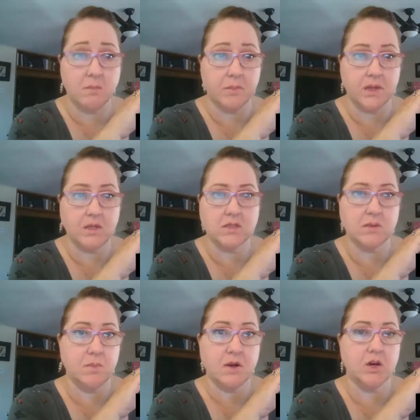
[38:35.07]
companies, the
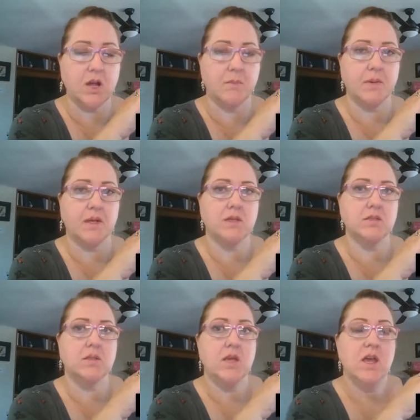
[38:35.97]
bigger companies.
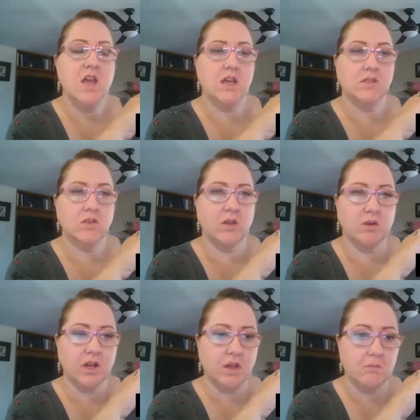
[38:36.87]

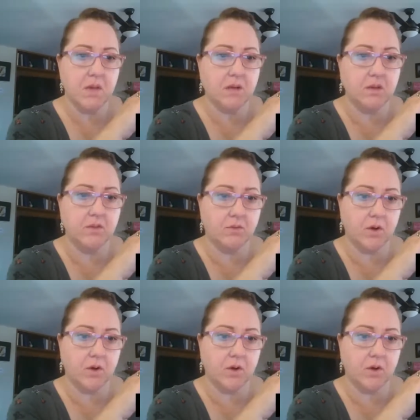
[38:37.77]
And so they were going to get